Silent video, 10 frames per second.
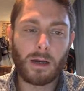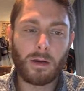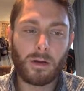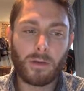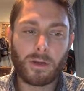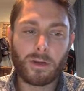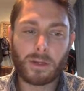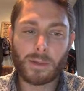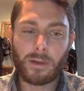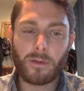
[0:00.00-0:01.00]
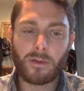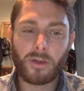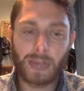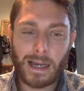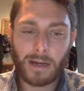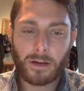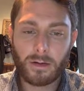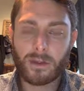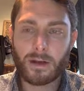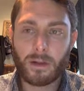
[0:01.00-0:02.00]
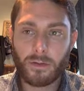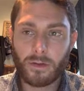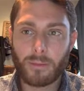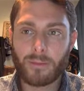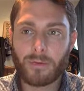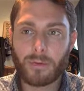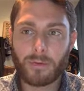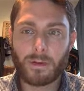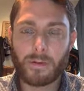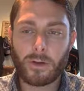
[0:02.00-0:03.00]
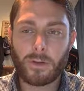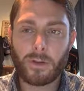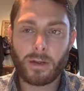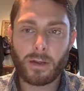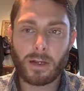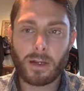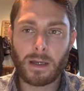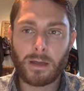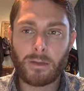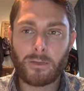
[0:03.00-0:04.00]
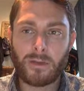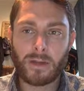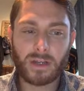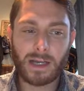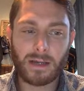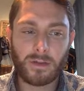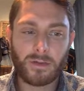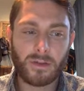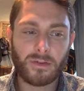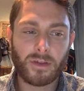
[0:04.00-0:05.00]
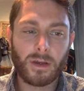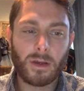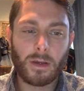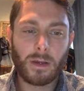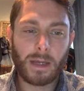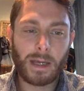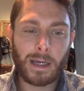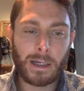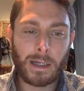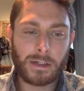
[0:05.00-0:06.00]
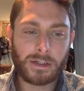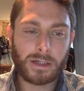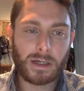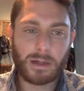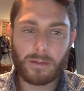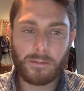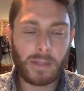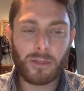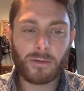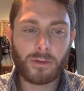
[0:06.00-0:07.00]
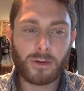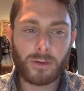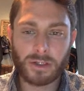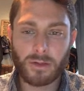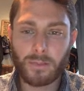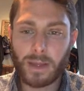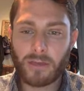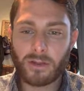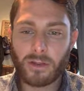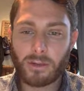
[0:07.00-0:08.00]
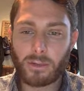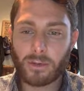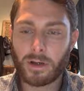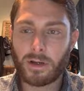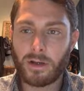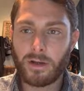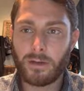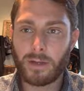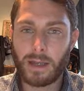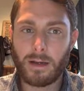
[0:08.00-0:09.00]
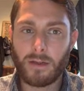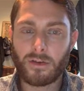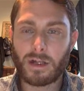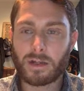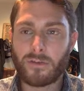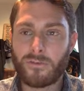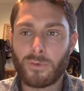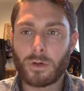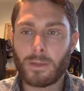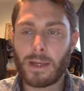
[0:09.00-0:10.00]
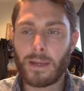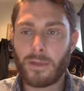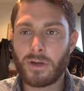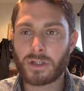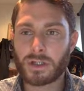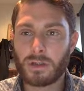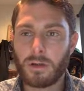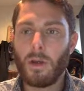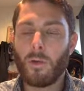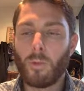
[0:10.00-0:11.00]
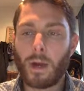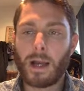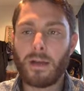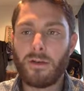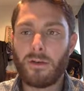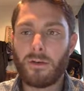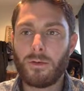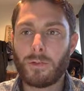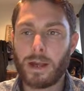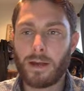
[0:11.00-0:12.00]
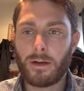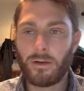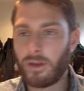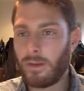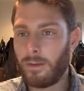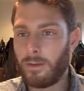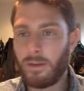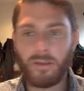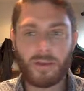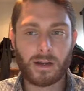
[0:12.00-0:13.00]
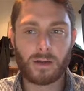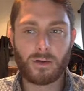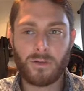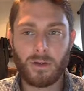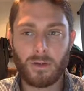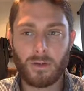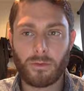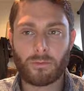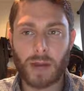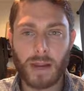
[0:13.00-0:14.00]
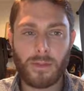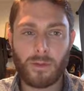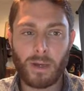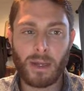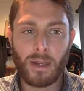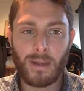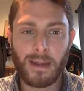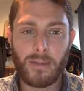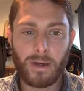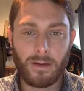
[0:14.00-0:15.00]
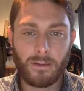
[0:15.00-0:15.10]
We could talk about linguistic patterns. That also comes through a little bit through text analysis. And answer other questions. Basically, what we're looking to do, again, is connect the form and the function. Why do writers in these technical fields write the way that they do?